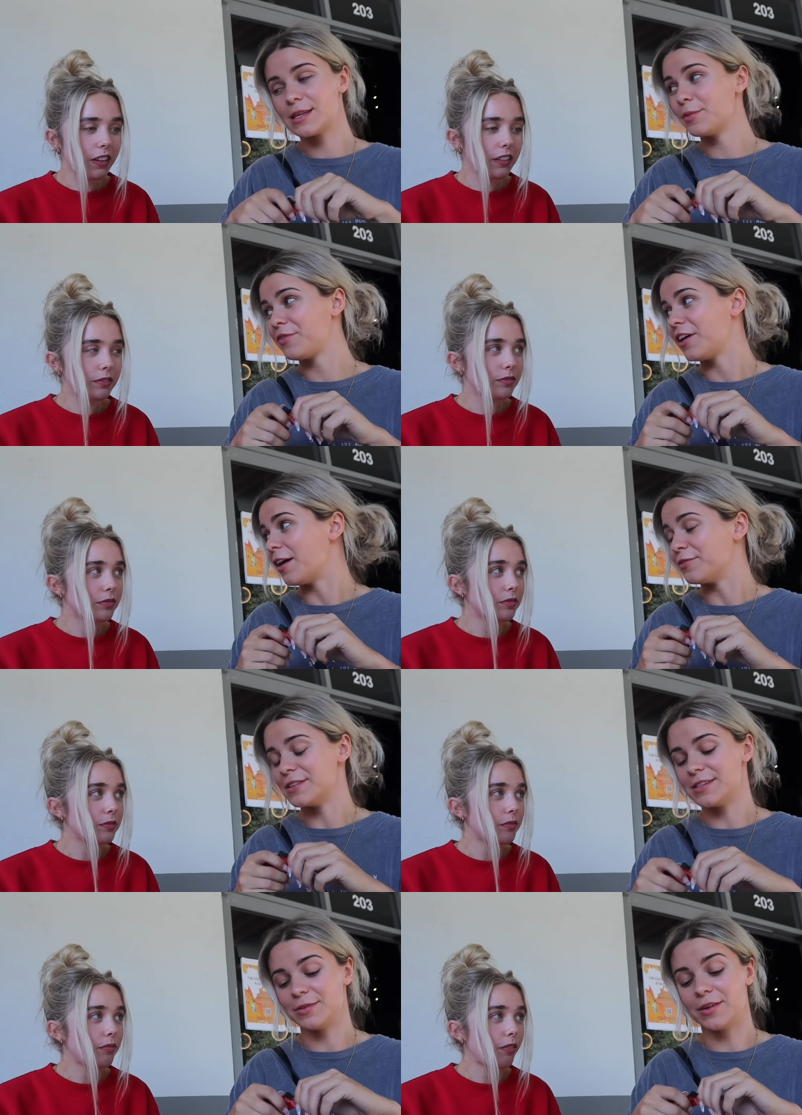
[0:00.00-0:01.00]
Speaker 1: Some of your
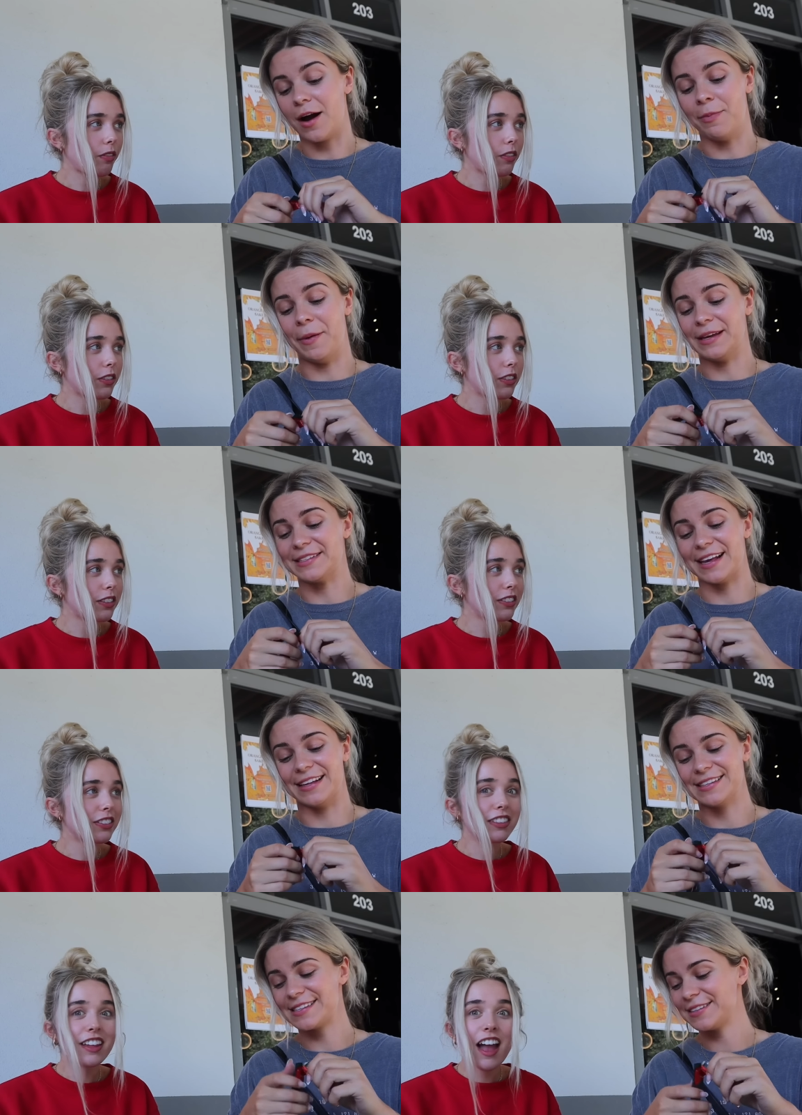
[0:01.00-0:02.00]
outfits do not make
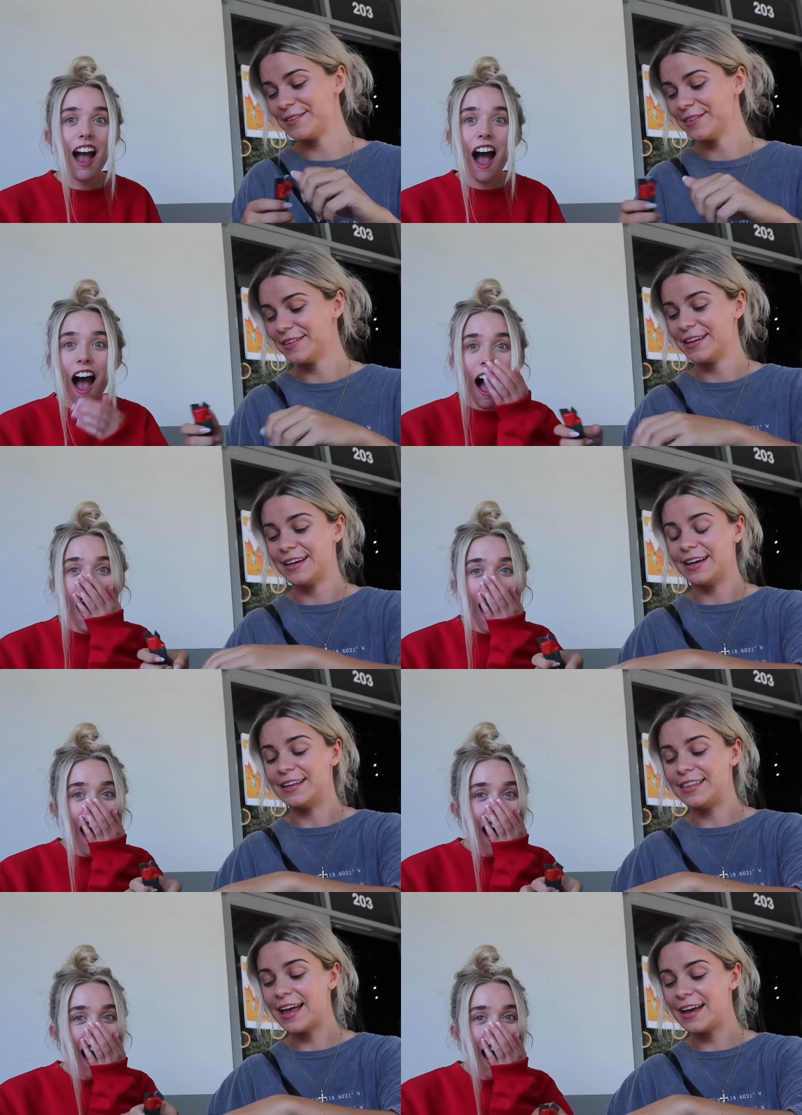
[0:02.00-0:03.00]
sense.
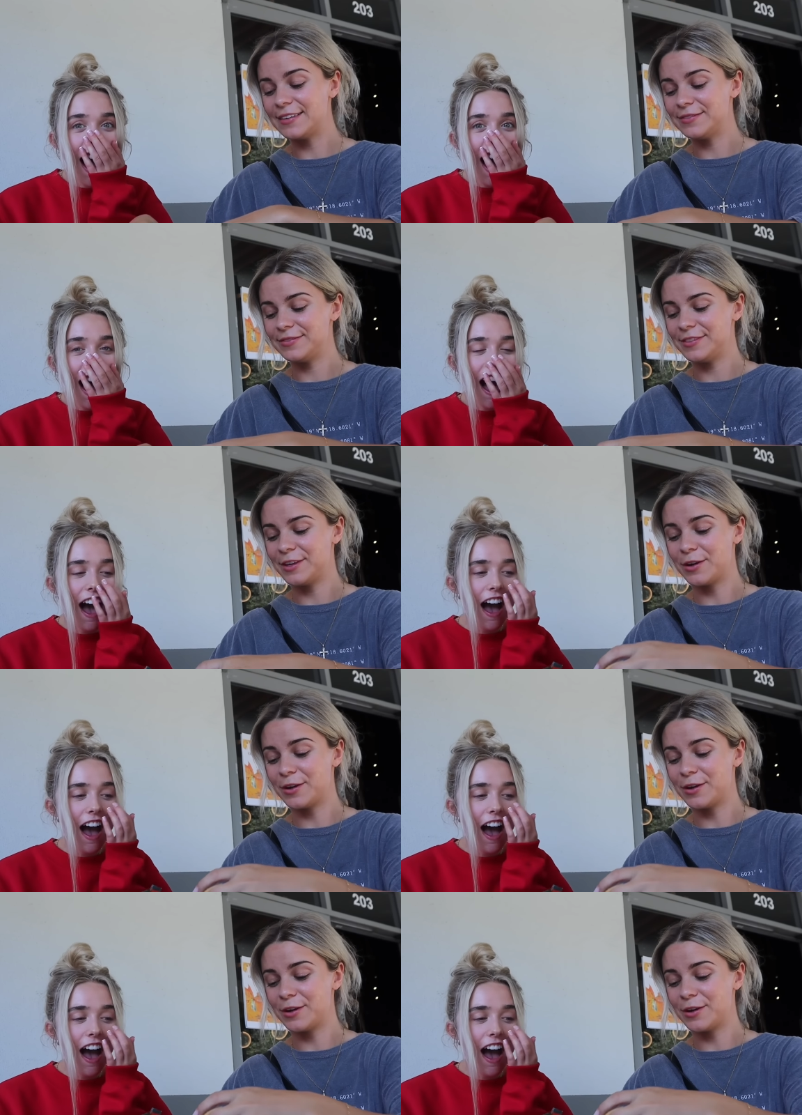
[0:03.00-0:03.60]
And then you